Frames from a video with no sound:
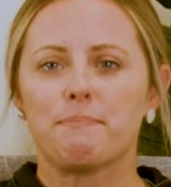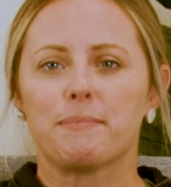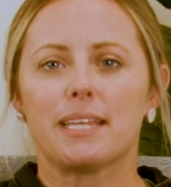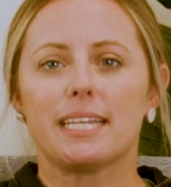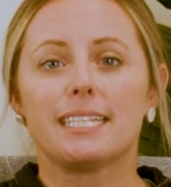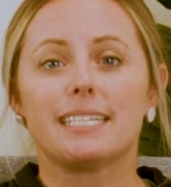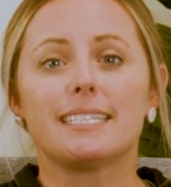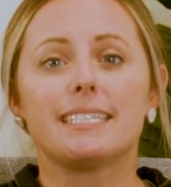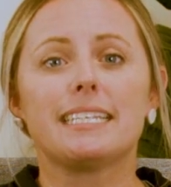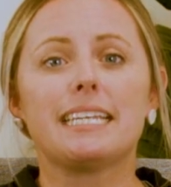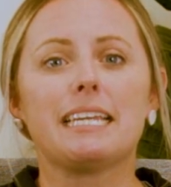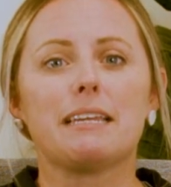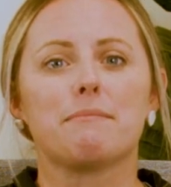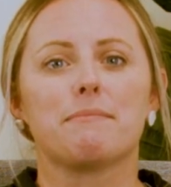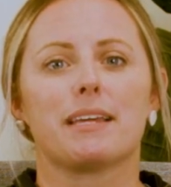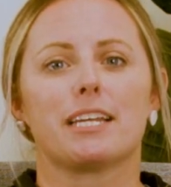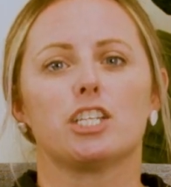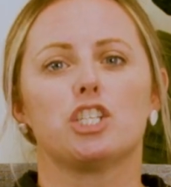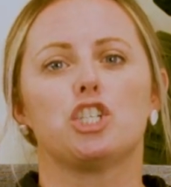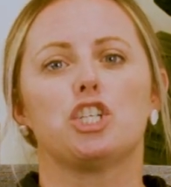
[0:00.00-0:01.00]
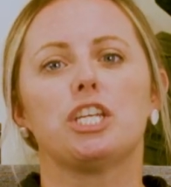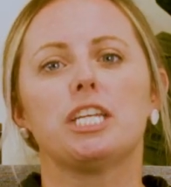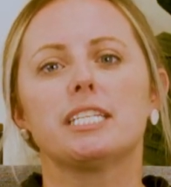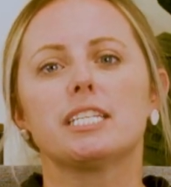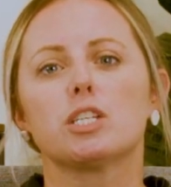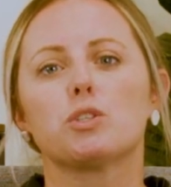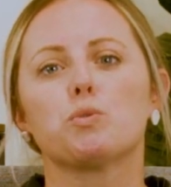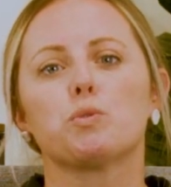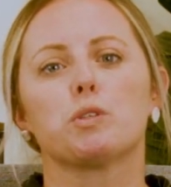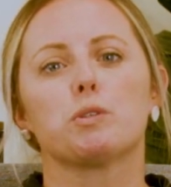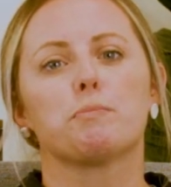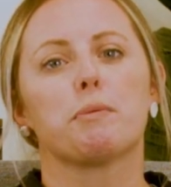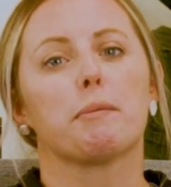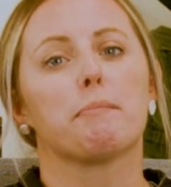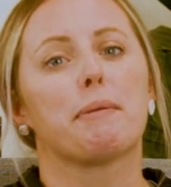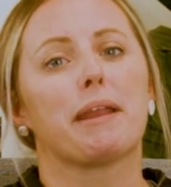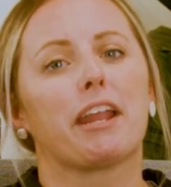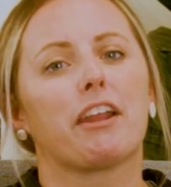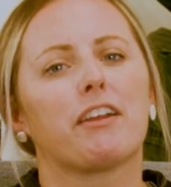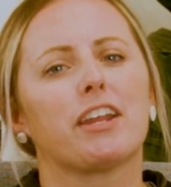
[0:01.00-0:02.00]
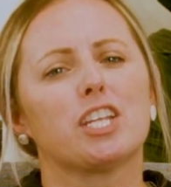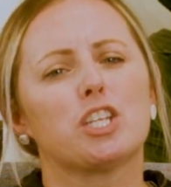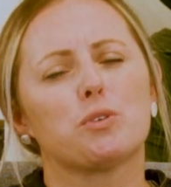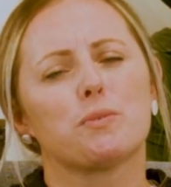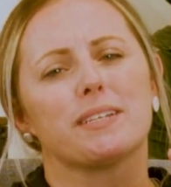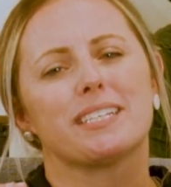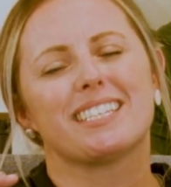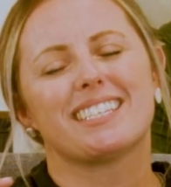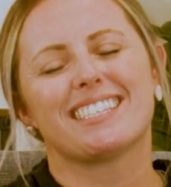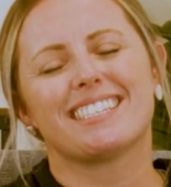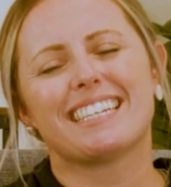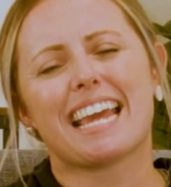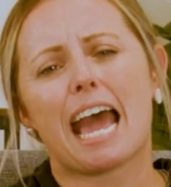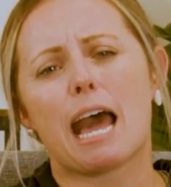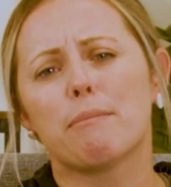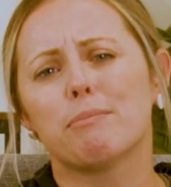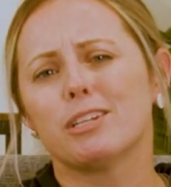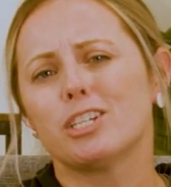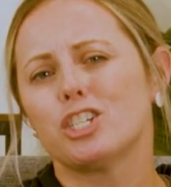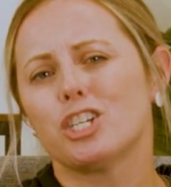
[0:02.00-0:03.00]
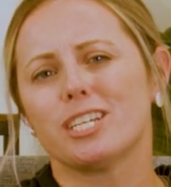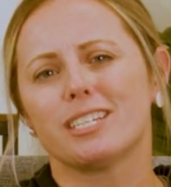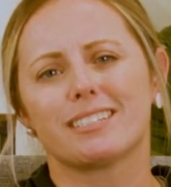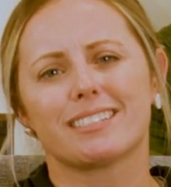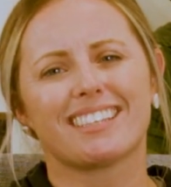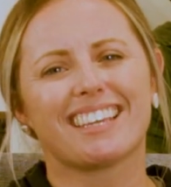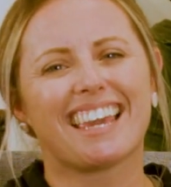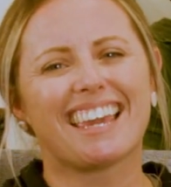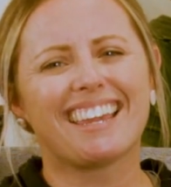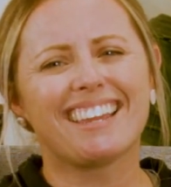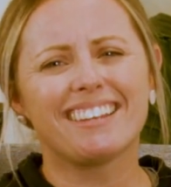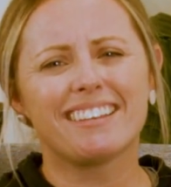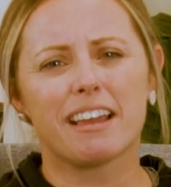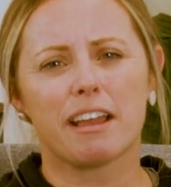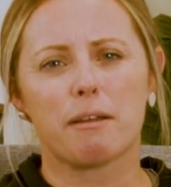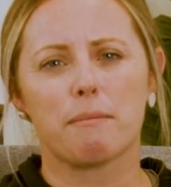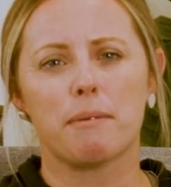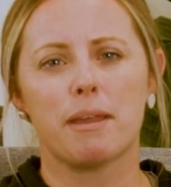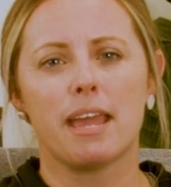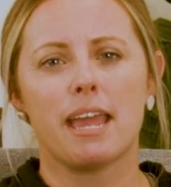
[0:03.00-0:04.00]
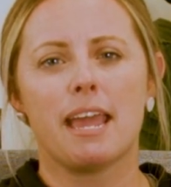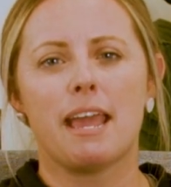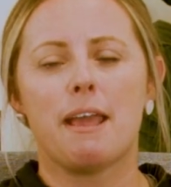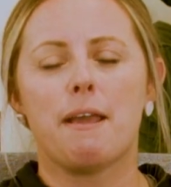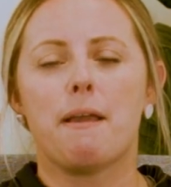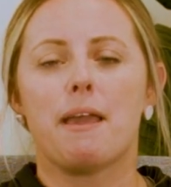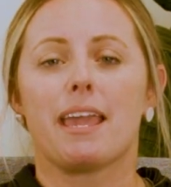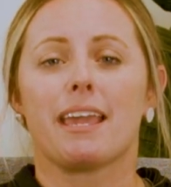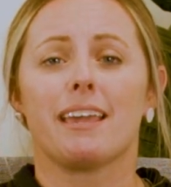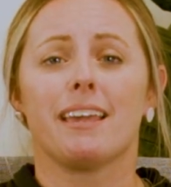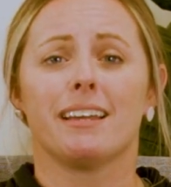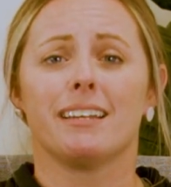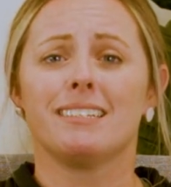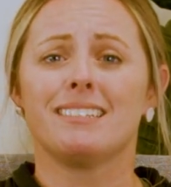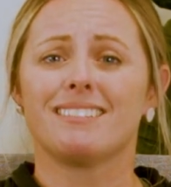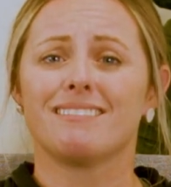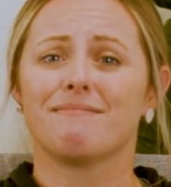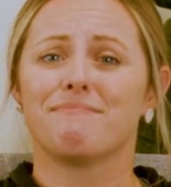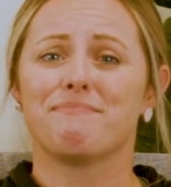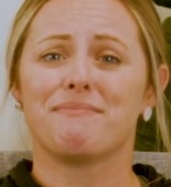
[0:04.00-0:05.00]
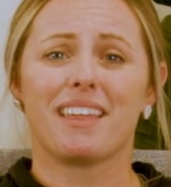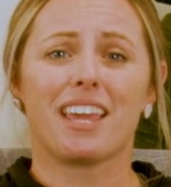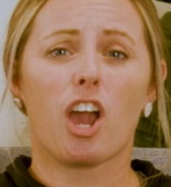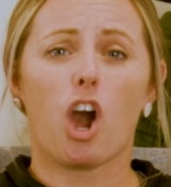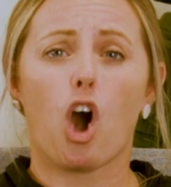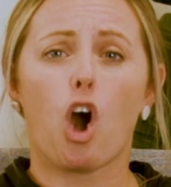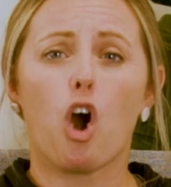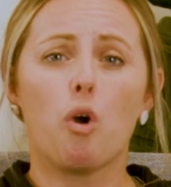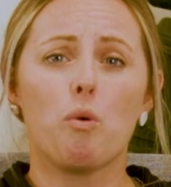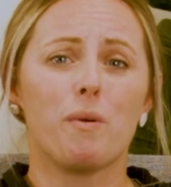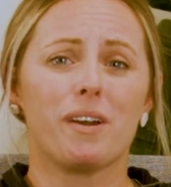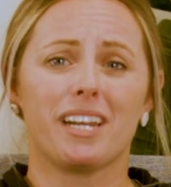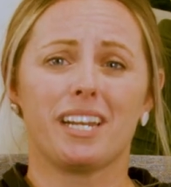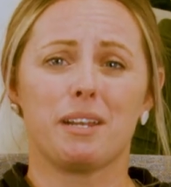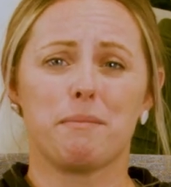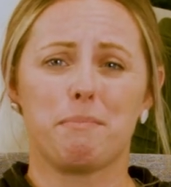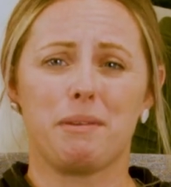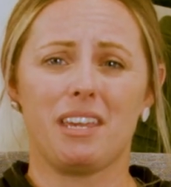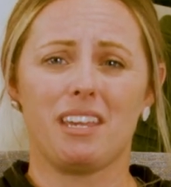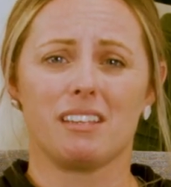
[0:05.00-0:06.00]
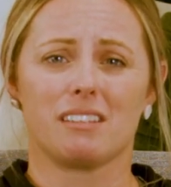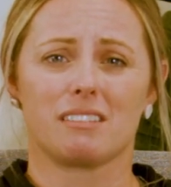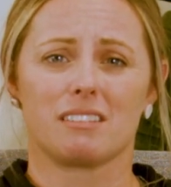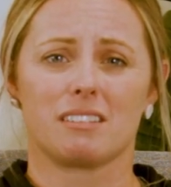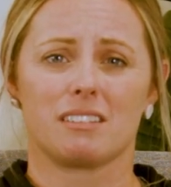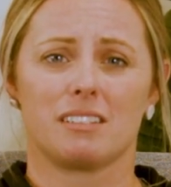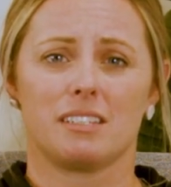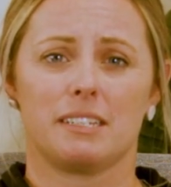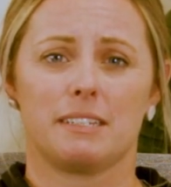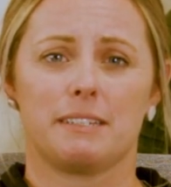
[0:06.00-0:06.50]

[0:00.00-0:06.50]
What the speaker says: It seemed that Jesus was preparing to establish his kingdom, and they all wanted a piece.